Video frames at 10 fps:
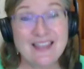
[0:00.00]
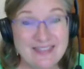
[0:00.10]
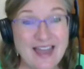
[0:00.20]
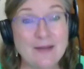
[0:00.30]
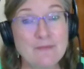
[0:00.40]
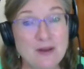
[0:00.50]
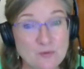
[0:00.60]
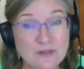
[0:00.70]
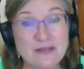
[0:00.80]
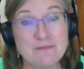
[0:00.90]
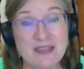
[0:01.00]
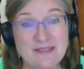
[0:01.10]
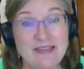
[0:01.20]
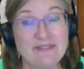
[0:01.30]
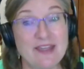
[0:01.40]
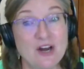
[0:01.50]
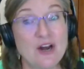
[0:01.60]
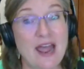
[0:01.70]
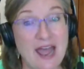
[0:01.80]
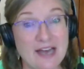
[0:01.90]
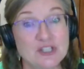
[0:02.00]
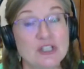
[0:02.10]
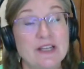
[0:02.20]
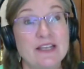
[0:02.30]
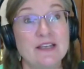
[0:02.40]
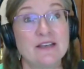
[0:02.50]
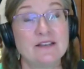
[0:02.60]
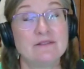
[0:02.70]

that might really mean that they're actually